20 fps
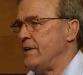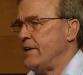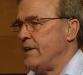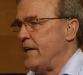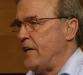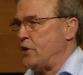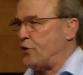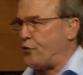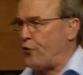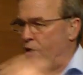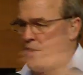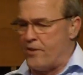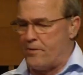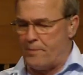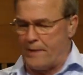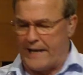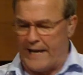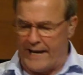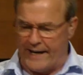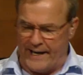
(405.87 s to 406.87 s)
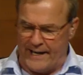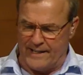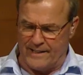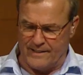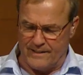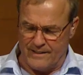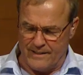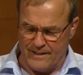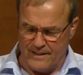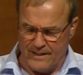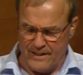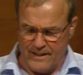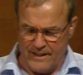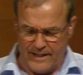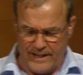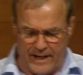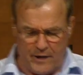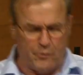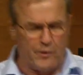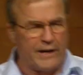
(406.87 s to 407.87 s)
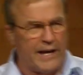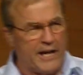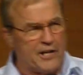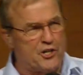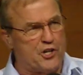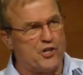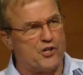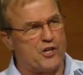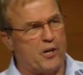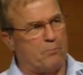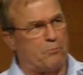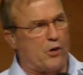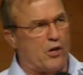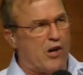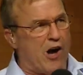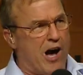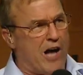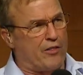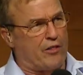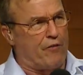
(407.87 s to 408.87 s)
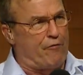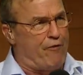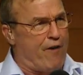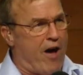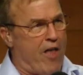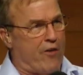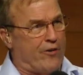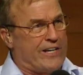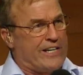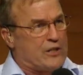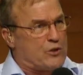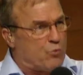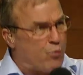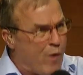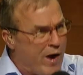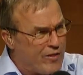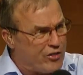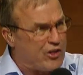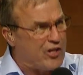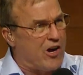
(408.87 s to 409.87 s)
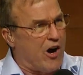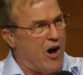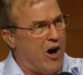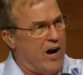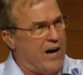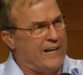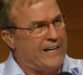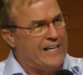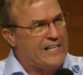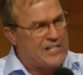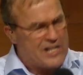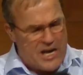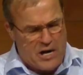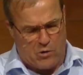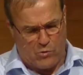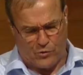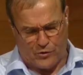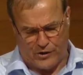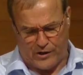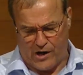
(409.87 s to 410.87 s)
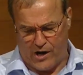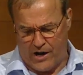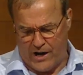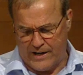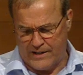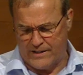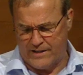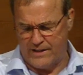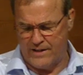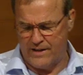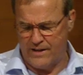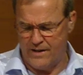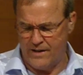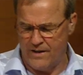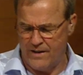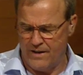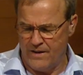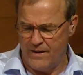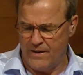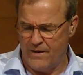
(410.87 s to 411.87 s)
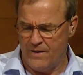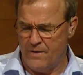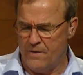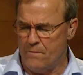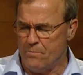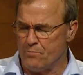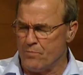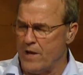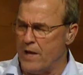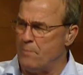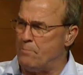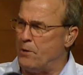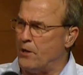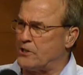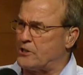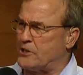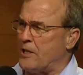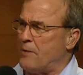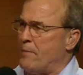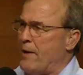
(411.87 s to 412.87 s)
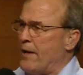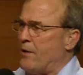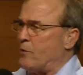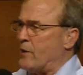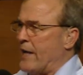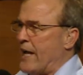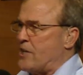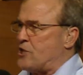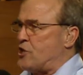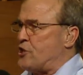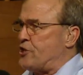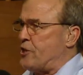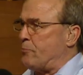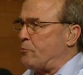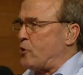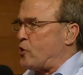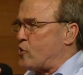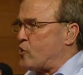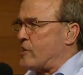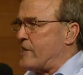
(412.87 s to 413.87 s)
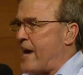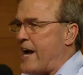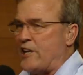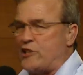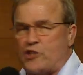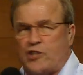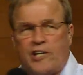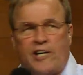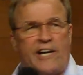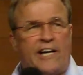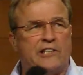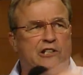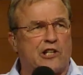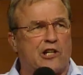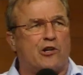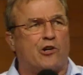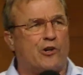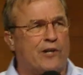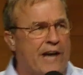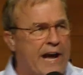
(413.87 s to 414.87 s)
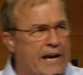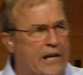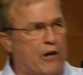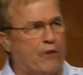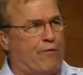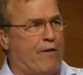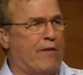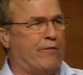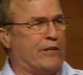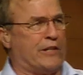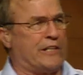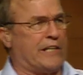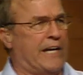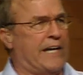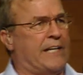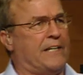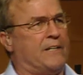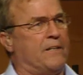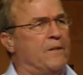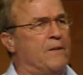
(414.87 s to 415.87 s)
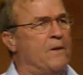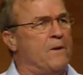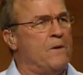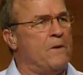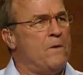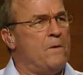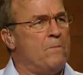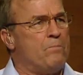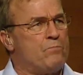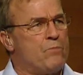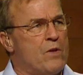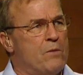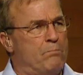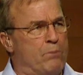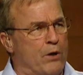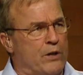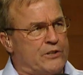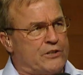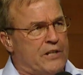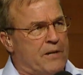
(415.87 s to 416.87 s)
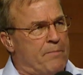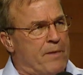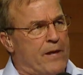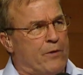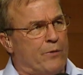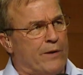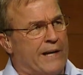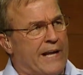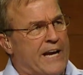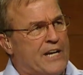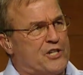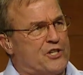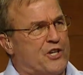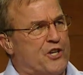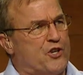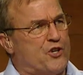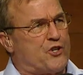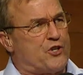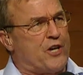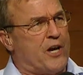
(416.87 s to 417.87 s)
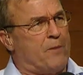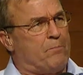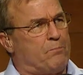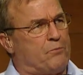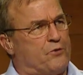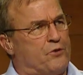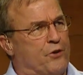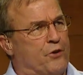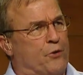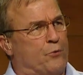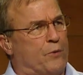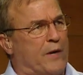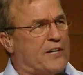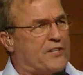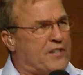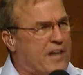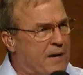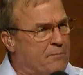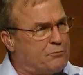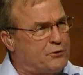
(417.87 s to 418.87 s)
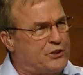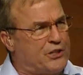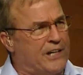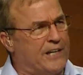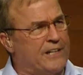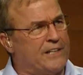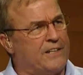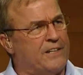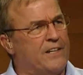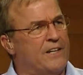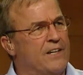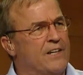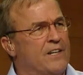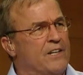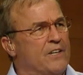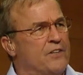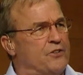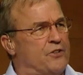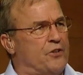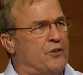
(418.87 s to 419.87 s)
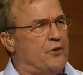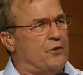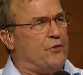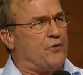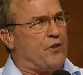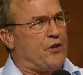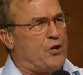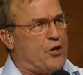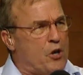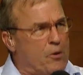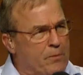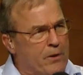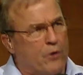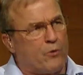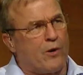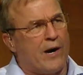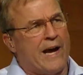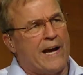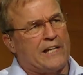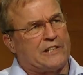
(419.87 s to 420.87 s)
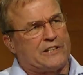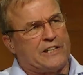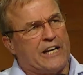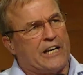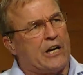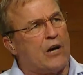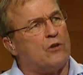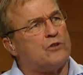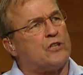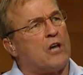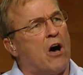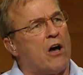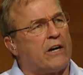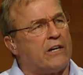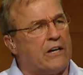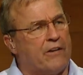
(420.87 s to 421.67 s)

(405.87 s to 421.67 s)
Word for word: He's from the beginning in relationship to God the Father. He's with God, he's equal to God. He puts him in relationship to creation. He's the creator of everything. Puts him in relationship to redemption, to the human race, and he goes on and